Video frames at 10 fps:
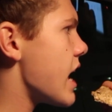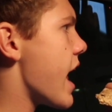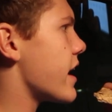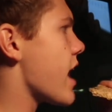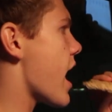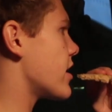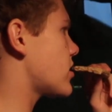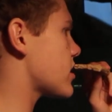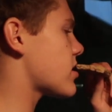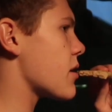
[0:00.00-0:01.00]
And yeah,
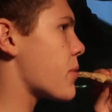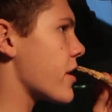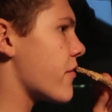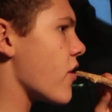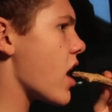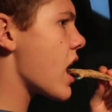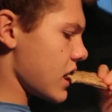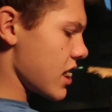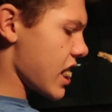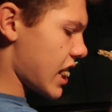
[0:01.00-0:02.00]
it's, it's like pretty fun.
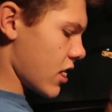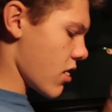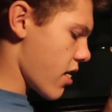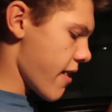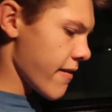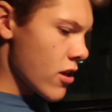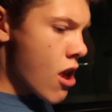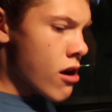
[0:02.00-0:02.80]
Uh, yeah, uh,